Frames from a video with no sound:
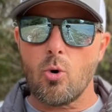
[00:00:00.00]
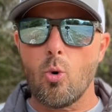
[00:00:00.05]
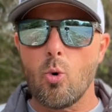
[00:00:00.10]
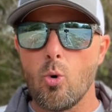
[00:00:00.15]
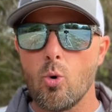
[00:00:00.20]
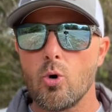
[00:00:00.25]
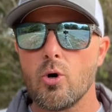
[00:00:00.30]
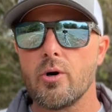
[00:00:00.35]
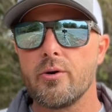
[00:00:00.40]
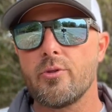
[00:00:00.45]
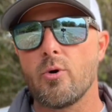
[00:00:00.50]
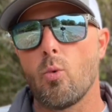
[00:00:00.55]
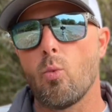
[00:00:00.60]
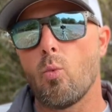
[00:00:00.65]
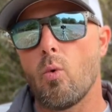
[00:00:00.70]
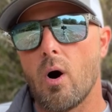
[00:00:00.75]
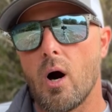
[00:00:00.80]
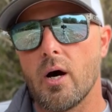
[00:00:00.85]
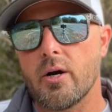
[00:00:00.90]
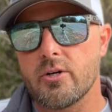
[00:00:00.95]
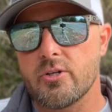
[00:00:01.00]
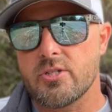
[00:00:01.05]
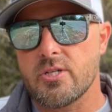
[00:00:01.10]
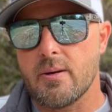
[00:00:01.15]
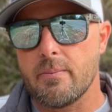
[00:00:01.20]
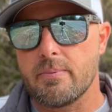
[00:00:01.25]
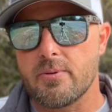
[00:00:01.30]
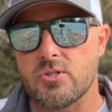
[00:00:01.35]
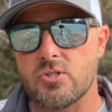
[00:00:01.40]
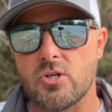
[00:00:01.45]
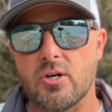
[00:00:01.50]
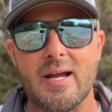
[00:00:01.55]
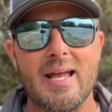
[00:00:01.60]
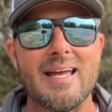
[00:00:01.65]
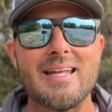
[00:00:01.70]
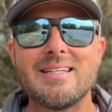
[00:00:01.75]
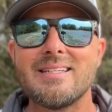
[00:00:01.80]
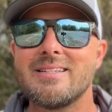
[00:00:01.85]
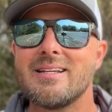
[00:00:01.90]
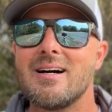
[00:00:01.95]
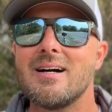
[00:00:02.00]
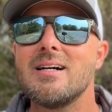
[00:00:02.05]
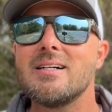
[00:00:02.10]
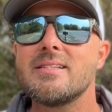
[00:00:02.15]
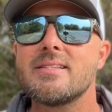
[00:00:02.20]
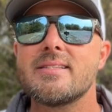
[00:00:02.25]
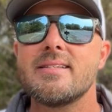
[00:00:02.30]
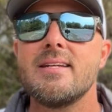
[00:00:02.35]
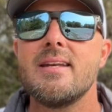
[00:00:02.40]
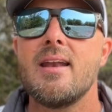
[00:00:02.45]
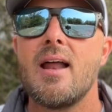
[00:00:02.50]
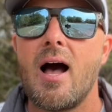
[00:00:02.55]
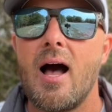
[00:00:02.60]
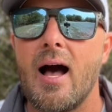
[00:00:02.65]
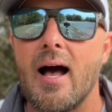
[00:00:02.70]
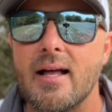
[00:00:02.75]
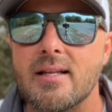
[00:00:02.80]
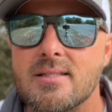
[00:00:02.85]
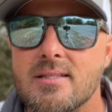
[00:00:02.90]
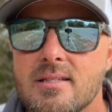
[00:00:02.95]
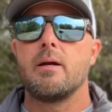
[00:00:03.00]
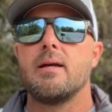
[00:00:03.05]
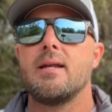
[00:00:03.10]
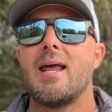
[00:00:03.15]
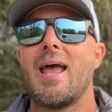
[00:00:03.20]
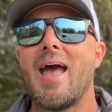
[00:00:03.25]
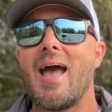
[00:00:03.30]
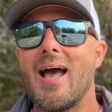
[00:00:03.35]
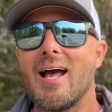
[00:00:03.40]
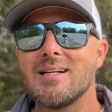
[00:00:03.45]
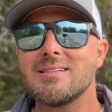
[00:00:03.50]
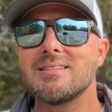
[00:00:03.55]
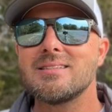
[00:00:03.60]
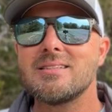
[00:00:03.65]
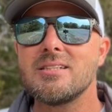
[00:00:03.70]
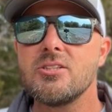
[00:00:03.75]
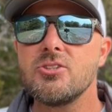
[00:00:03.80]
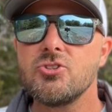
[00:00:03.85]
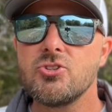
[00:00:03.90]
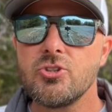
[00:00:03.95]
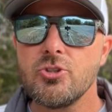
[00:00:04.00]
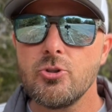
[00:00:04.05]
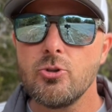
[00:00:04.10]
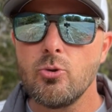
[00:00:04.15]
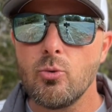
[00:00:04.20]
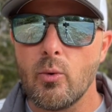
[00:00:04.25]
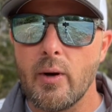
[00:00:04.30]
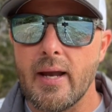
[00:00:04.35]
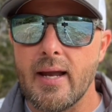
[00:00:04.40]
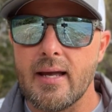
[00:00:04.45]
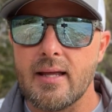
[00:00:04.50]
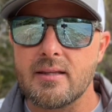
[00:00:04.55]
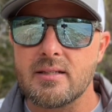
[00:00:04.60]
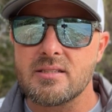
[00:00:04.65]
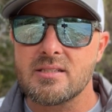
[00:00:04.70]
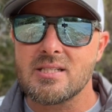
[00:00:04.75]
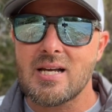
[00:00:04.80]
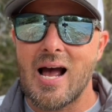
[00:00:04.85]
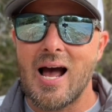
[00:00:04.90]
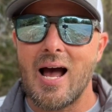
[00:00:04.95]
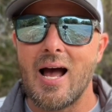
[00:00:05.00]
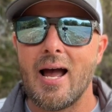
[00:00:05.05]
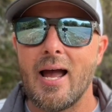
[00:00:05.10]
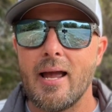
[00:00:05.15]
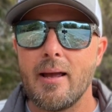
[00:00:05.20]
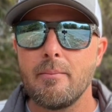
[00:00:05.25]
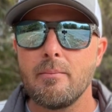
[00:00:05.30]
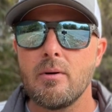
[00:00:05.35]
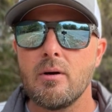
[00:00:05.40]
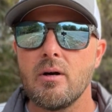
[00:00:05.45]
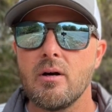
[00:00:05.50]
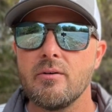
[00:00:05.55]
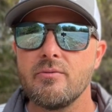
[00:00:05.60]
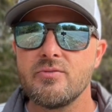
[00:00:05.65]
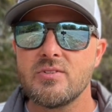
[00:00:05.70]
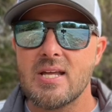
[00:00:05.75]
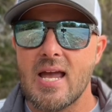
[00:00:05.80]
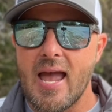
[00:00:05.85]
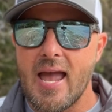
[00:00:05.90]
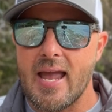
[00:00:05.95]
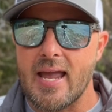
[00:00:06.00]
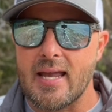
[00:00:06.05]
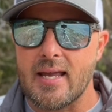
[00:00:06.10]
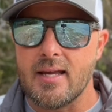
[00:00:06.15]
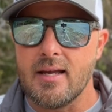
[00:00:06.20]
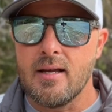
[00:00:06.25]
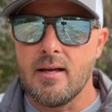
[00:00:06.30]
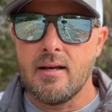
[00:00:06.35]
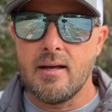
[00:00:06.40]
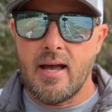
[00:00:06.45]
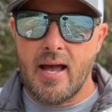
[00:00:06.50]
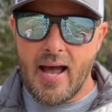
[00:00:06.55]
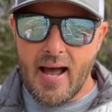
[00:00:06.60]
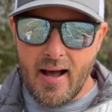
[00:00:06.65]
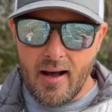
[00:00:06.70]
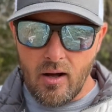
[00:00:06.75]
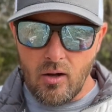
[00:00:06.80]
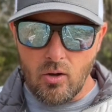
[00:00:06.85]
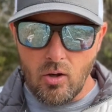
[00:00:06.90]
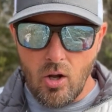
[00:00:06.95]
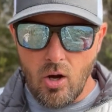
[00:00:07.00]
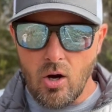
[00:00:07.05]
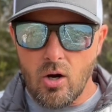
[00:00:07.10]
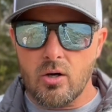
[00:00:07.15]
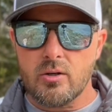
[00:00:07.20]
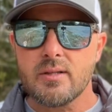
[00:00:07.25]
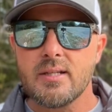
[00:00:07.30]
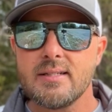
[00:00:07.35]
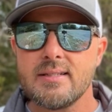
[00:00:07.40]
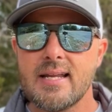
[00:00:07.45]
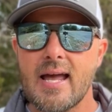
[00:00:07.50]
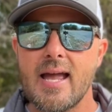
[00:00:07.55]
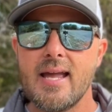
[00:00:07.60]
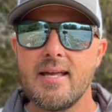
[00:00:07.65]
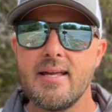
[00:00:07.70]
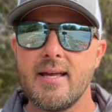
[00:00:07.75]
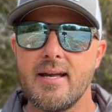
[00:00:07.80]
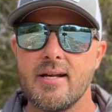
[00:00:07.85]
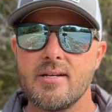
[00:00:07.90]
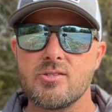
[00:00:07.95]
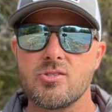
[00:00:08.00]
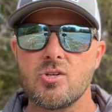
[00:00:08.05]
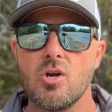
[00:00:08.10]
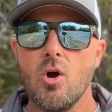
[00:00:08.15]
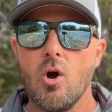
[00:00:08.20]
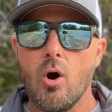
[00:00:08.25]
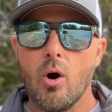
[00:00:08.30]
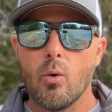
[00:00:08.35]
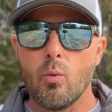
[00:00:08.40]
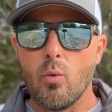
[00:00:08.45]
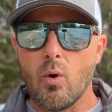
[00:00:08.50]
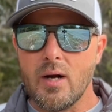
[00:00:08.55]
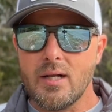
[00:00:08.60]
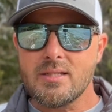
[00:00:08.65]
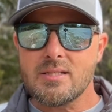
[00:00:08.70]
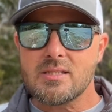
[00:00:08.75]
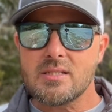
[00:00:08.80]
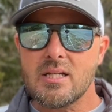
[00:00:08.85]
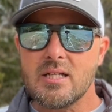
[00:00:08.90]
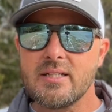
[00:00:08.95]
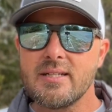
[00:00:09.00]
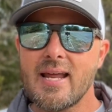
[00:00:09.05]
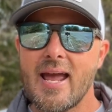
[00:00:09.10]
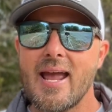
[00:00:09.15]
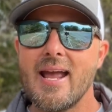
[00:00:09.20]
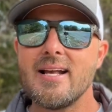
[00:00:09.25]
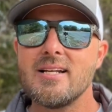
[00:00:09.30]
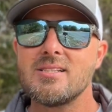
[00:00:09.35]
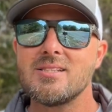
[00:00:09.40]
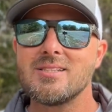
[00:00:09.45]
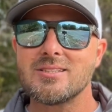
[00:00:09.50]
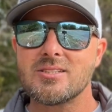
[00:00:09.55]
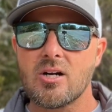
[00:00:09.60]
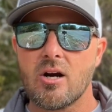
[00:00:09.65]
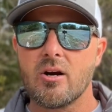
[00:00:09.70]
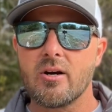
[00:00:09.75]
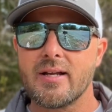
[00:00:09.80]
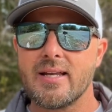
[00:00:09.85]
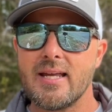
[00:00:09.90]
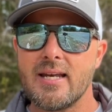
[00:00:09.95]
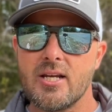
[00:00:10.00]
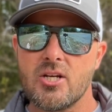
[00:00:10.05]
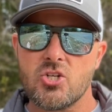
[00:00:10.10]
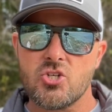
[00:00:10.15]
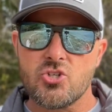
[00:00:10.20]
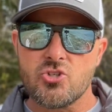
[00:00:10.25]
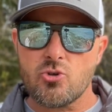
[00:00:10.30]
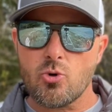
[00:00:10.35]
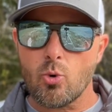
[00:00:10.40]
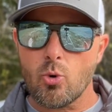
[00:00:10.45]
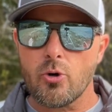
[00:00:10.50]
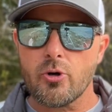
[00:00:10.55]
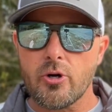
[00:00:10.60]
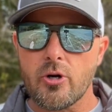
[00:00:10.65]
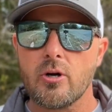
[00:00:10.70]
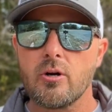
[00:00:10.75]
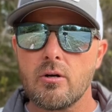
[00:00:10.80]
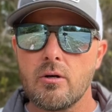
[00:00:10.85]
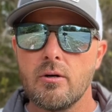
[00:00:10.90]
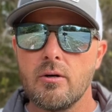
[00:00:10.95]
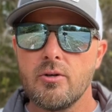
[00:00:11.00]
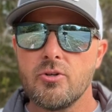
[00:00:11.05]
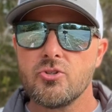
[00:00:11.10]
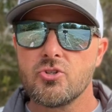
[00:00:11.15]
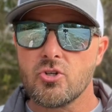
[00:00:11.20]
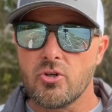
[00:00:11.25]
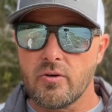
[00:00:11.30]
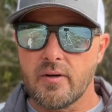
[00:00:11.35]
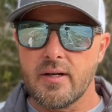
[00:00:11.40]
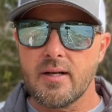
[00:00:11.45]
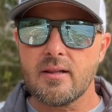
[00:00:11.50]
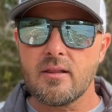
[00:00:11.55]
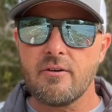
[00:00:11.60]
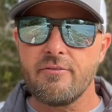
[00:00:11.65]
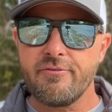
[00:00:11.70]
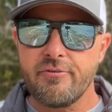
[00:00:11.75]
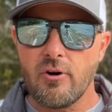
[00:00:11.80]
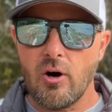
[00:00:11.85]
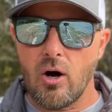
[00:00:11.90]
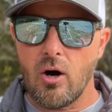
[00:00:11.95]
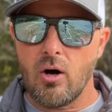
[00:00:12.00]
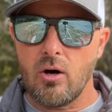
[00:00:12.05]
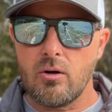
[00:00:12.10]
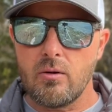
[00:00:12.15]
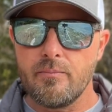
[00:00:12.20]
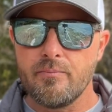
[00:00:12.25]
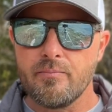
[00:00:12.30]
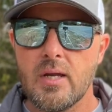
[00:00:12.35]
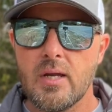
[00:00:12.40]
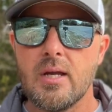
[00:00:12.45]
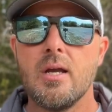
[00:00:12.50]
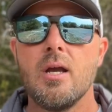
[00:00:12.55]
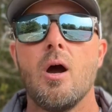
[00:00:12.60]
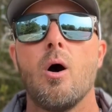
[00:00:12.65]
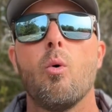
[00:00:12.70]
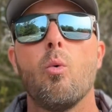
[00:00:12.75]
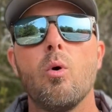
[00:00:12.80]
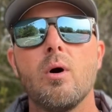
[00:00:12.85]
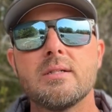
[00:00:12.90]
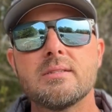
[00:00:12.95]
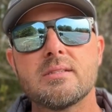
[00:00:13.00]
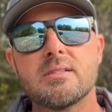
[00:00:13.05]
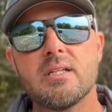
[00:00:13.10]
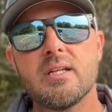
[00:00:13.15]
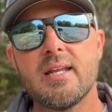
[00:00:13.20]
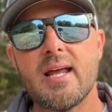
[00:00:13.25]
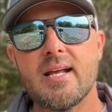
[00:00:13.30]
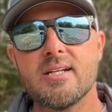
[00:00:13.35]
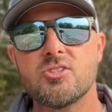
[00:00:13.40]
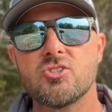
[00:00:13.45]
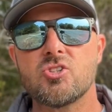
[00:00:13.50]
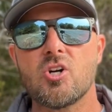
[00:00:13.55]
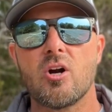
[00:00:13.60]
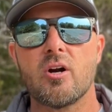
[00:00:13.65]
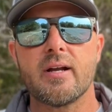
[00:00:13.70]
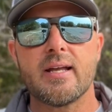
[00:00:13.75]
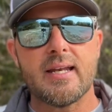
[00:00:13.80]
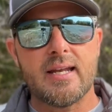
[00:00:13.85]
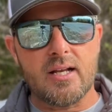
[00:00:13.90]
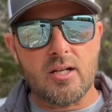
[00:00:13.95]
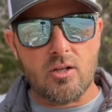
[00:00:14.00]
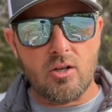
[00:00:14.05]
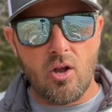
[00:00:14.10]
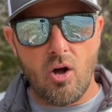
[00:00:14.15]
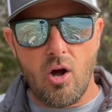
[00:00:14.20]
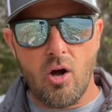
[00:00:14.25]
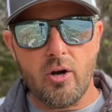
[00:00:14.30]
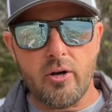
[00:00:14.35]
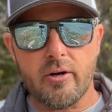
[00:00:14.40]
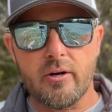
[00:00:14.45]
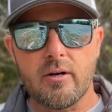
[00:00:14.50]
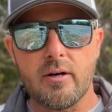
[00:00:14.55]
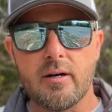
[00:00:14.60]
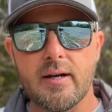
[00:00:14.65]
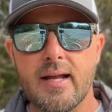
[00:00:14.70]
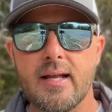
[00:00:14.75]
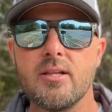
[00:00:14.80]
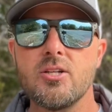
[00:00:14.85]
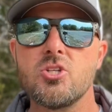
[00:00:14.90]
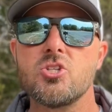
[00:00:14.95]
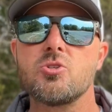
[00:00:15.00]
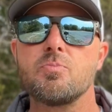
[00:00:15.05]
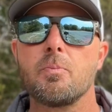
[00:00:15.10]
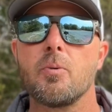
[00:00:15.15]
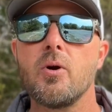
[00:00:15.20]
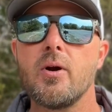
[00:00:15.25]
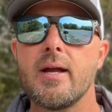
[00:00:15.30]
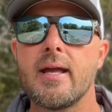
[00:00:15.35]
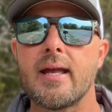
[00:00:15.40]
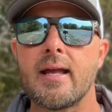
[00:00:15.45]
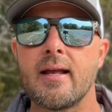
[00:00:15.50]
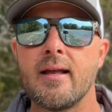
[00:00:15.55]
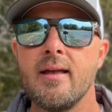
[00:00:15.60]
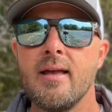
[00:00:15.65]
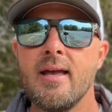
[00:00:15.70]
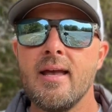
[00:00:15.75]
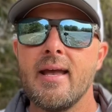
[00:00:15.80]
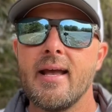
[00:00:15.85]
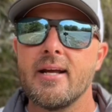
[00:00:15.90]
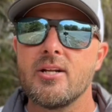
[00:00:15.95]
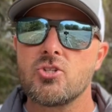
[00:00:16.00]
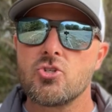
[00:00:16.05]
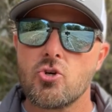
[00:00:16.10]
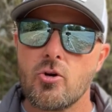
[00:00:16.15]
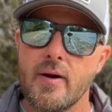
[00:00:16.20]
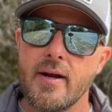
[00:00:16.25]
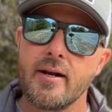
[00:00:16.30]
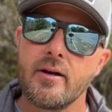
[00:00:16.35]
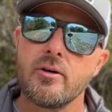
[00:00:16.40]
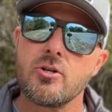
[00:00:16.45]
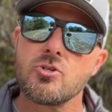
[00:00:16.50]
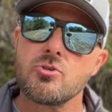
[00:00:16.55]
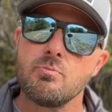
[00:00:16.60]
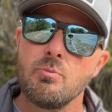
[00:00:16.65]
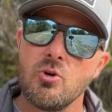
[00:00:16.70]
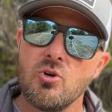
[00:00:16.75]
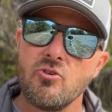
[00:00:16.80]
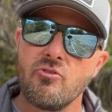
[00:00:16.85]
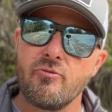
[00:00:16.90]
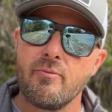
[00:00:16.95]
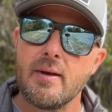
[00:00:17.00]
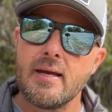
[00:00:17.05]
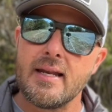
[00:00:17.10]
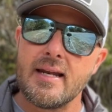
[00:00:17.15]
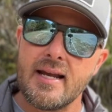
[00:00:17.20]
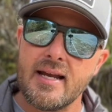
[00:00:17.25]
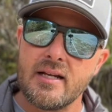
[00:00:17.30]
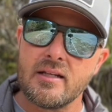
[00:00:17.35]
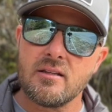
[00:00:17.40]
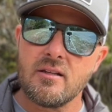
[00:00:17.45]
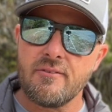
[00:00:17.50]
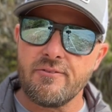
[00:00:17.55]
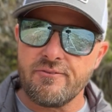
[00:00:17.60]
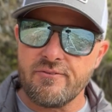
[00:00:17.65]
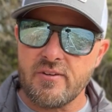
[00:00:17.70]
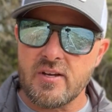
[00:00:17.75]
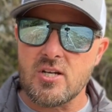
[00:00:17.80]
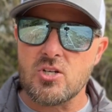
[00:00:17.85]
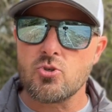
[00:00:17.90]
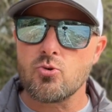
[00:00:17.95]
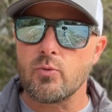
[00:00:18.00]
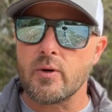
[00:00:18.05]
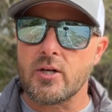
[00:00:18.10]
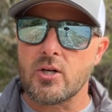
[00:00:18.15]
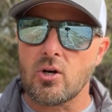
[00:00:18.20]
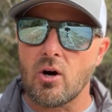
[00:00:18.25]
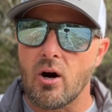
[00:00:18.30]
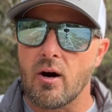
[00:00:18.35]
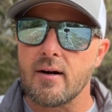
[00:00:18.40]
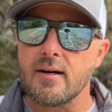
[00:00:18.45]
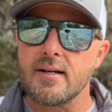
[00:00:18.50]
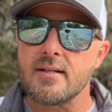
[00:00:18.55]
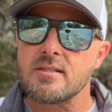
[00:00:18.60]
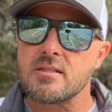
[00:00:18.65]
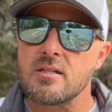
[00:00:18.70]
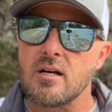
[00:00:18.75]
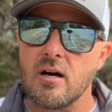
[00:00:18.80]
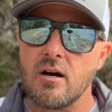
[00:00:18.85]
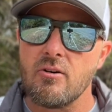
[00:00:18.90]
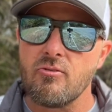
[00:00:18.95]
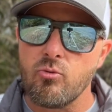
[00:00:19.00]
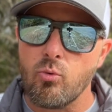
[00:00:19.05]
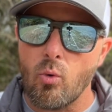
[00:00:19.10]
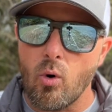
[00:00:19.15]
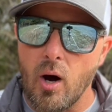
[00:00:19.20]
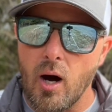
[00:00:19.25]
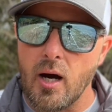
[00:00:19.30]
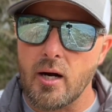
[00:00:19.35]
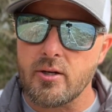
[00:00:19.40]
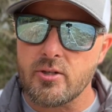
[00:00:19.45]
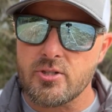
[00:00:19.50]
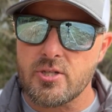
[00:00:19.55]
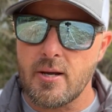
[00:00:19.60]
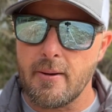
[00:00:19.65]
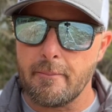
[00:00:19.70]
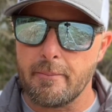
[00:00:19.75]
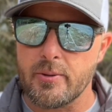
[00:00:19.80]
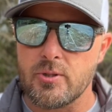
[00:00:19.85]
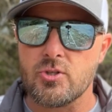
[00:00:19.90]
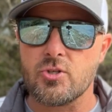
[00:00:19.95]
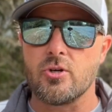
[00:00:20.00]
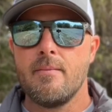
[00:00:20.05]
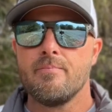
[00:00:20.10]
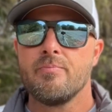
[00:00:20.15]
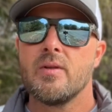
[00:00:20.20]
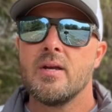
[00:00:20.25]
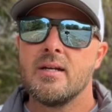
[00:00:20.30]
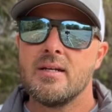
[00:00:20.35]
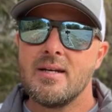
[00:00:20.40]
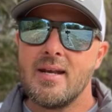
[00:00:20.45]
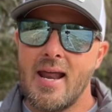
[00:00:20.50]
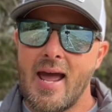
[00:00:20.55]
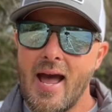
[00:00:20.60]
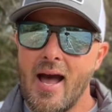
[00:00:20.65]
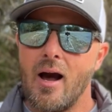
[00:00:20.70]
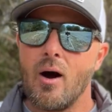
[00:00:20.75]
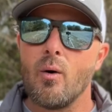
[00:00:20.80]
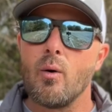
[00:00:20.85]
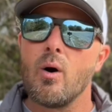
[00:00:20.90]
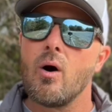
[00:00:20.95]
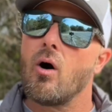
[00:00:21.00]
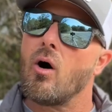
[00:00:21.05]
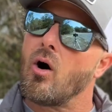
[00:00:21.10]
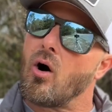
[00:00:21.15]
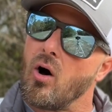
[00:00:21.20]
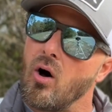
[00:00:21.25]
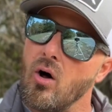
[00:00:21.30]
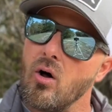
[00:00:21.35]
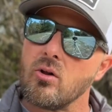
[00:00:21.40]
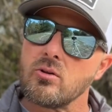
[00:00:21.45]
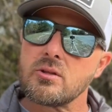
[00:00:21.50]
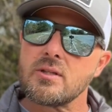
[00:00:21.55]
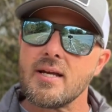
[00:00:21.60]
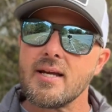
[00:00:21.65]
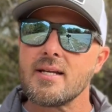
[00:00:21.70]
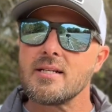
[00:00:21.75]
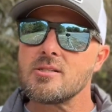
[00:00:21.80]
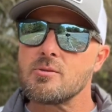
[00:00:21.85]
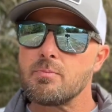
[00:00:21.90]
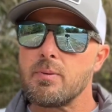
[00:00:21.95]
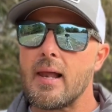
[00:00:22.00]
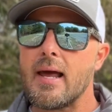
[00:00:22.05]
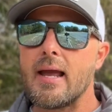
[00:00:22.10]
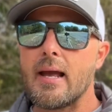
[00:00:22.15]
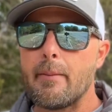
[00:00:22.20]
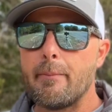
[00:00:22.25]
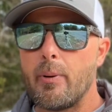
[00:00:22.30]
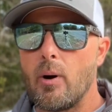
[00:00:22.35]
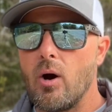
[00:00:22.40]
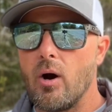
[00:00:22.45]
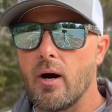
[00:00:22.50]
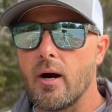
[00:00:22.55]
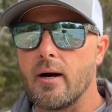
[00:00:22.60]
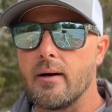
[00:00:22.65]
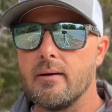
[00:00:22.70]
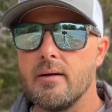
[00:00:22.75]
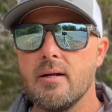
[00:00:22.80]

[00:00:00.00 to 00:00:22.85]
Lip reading: or the water temperature. It does not. It has to do with time of day, how long the day is. Once the days start getting shorter during the fall, and once the days start getting longer in the spring, it triggers movement in the fish regardless of water temperature. Now, all things play a part.